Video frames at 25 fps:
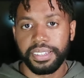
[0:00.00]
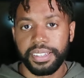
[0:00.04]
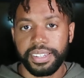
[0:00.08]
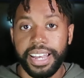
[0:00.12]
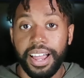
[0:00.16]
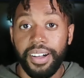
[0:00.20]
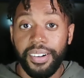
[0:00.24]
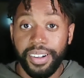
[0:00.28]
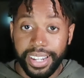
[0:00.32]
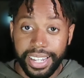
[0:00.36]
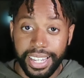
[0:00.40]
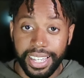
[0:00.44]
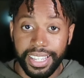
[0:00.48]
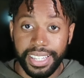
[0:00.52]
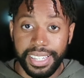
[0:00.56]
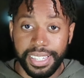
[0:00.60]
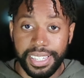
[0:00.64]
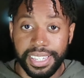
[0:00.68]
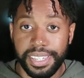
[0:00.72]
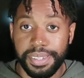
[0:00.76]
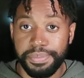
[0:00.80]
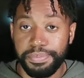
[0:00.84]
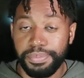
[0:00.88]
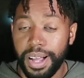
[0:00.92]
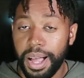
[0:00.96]
Now again,
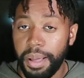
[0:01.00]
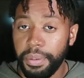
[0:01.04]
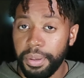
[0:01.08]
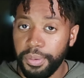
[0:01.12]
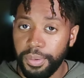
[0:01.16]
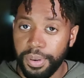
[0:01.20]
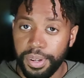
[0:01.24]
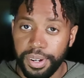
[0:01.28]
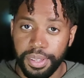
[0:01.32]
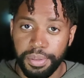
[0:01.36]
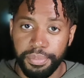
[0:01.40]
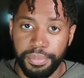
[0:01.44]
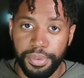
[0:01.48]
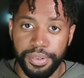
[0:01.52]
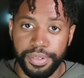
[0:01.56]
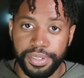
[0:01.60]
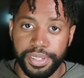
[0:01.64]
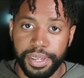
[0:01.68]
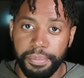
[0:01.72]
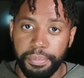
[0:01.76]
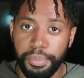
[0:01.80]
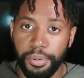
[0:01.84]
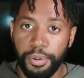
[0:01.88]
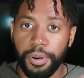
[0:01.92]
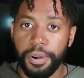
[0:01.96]
this is probably one of the most
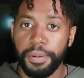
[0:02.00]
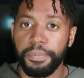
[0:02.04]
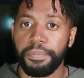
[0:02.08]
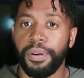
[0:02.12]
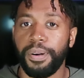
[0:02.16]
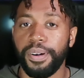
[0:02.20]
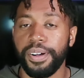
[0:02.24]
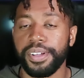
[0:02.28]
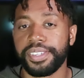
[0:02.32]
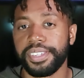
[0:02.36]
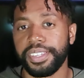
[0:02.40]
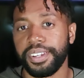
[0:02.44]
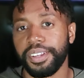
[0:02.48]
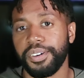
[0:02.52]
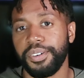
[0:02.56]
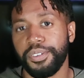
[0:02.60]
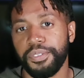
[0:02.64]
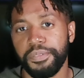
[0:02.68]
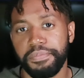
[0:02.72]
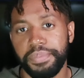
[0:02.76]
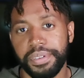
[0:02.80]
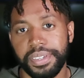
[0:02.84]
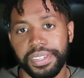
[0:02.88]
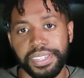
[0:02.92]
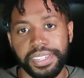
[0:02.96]
important parts of the
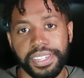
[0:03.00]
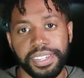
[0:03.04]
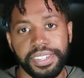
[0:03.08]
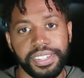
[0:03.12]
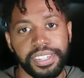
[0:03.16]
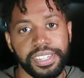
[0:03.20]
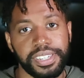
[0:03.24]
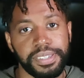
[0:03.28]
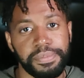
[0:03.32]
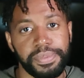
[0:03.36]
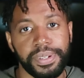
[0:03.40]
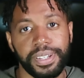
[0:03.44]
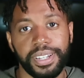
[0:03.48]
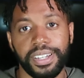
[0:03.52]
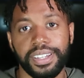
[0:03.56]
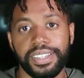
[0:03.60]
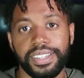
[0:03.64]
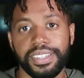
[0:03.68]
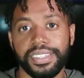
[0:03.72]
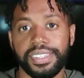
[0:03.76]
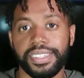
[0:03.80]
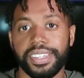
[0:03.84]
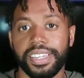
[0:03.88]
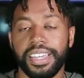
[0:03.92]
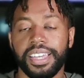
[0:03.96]
whole business, just
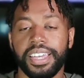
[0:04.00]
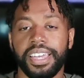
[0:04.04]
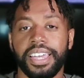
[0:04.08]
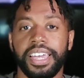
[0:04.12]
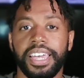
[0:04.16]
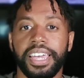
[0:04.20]
because